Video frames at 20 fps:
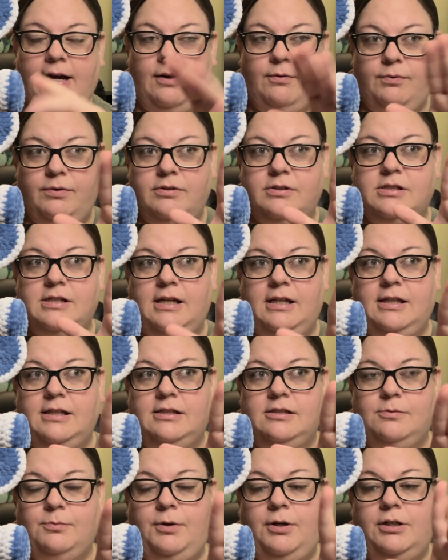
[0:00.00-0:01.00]
I will say
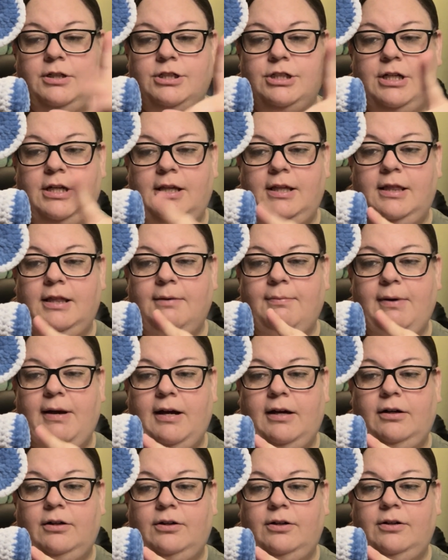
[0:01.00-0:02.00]
this much: in the
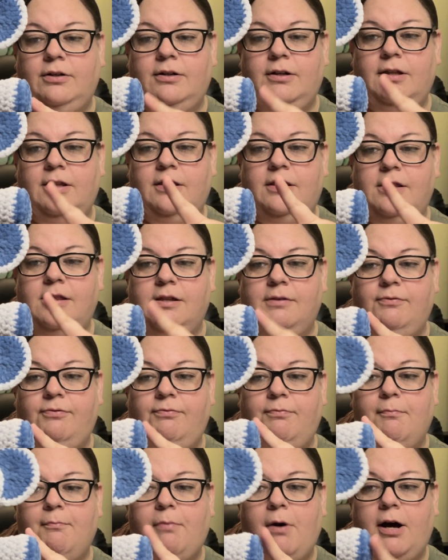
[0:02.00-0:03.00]
pattern, the
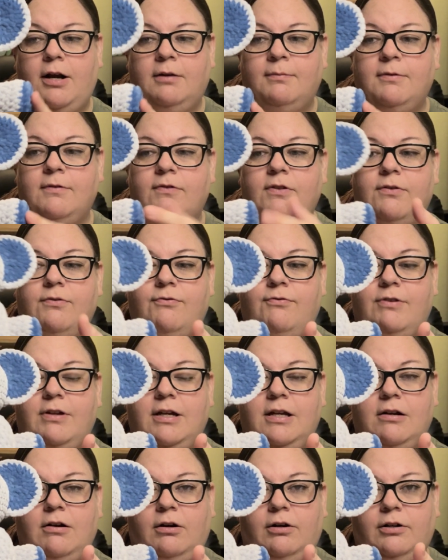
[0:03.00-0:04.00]
bottom of the
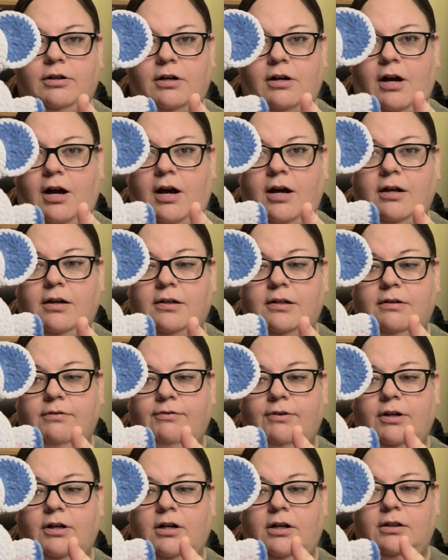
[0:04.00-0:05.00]
feet are not a
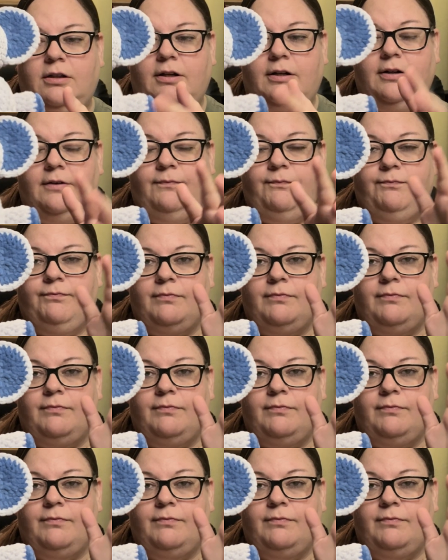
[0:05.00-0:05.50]
different color.